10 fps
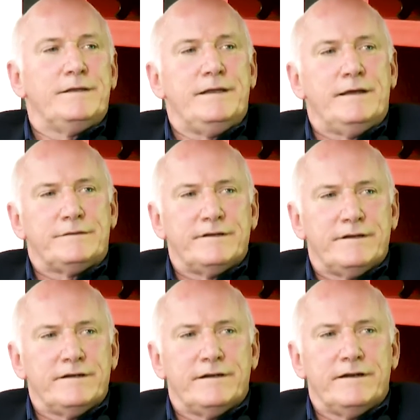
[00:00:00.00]
Yes,
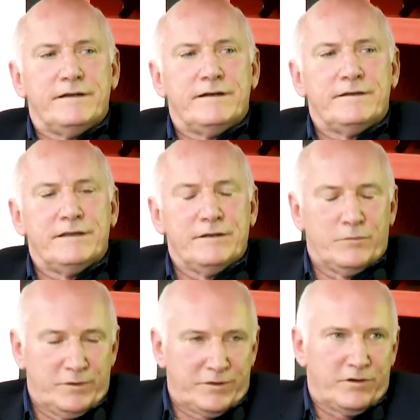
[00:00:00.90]
I
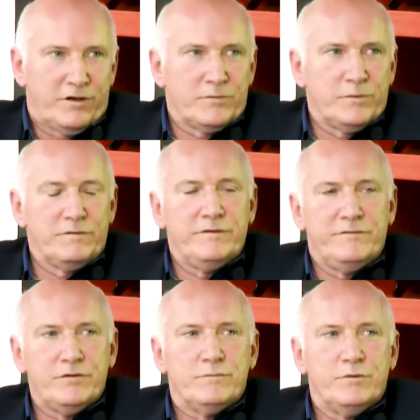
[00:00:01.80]
think with our Ottawa
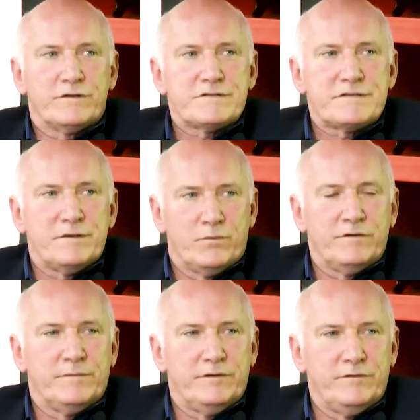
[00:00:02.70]
Review of Books that
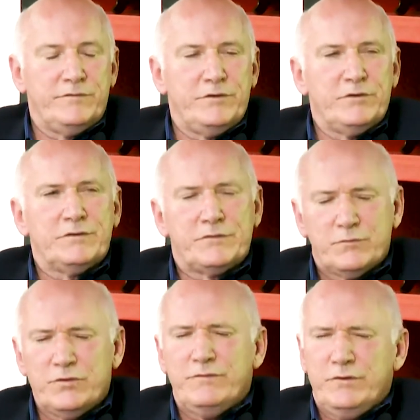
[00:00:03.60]
one of my
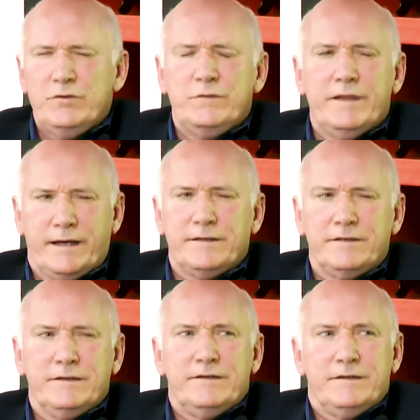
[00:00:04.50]
reviewers reviewed that
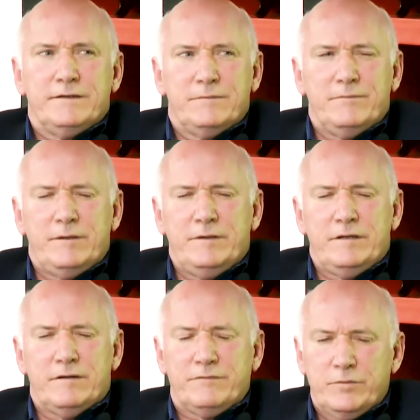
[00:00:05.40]

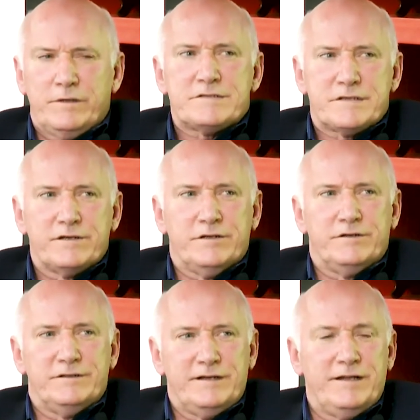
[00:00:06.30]
maybe a few months
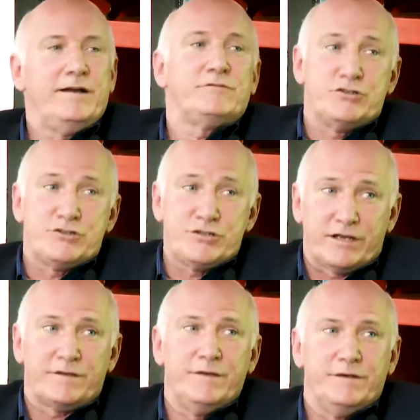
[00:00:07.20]
ago. I'd have to
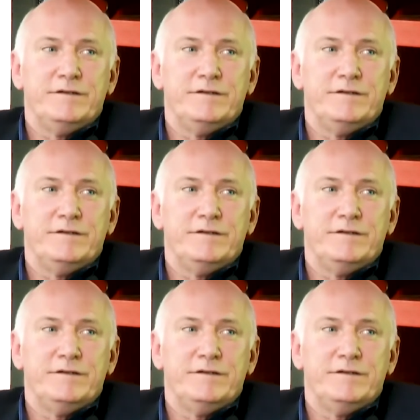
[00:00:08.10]
check, though.